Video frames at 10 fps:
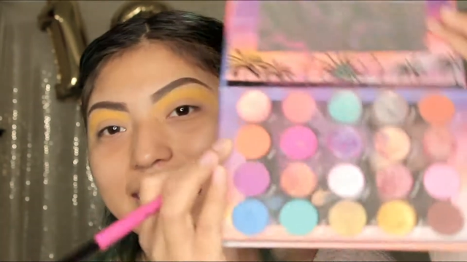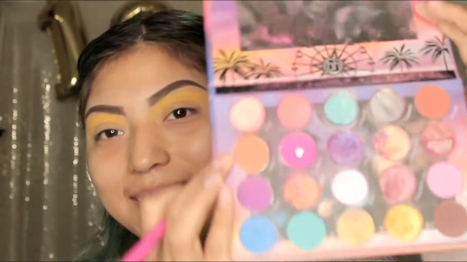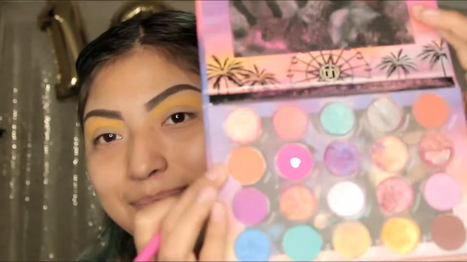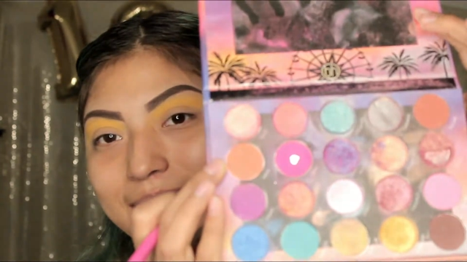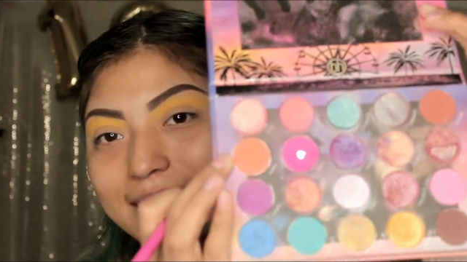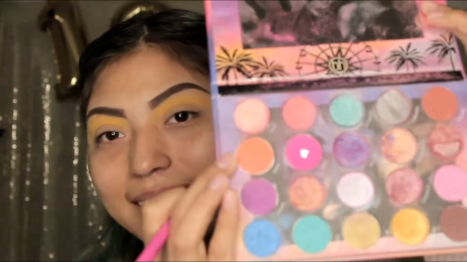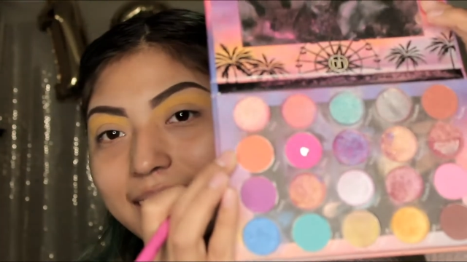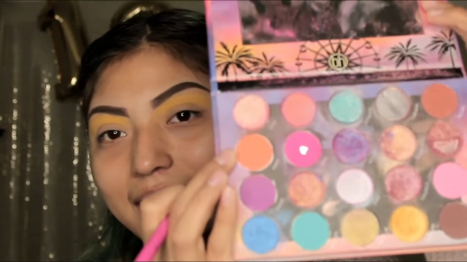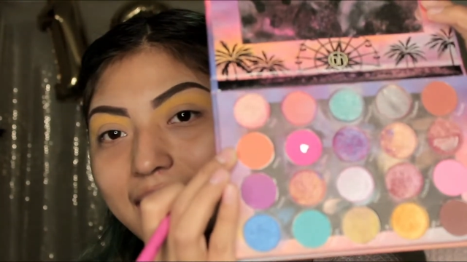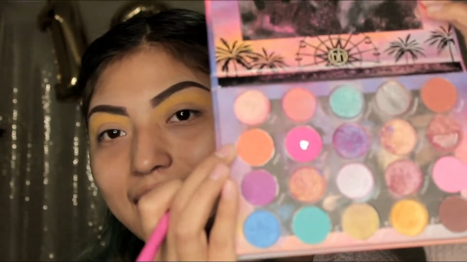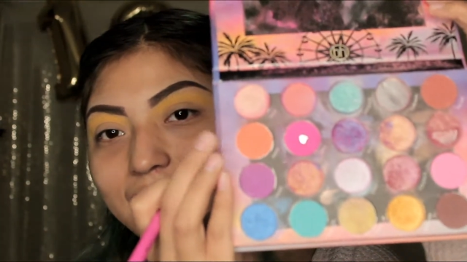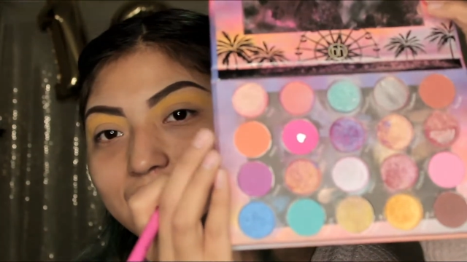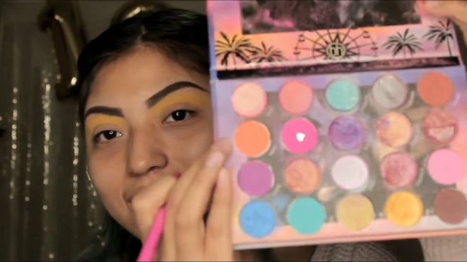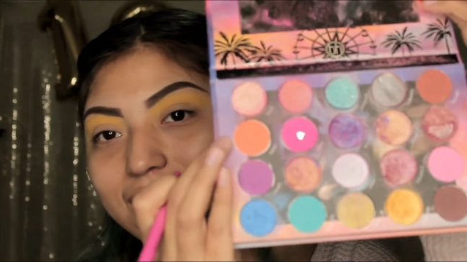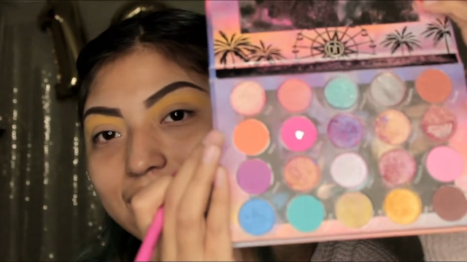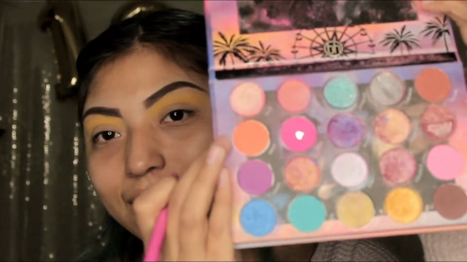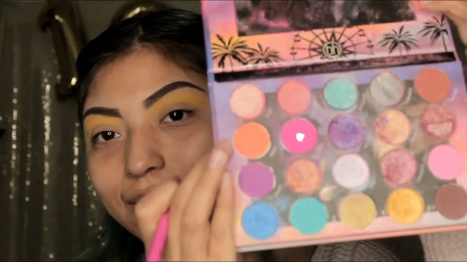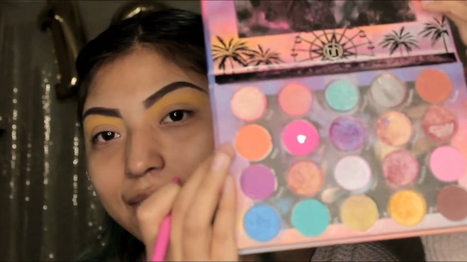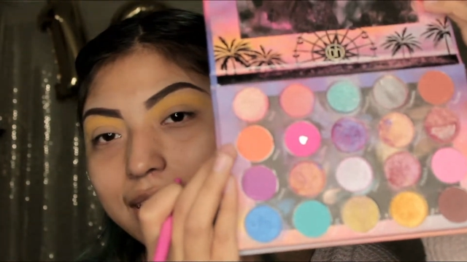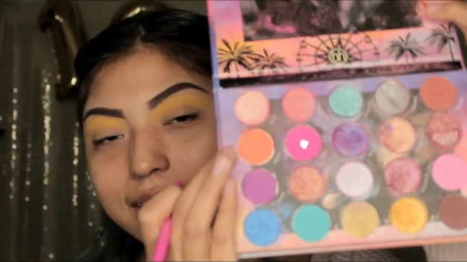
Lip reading: Hippie, which is right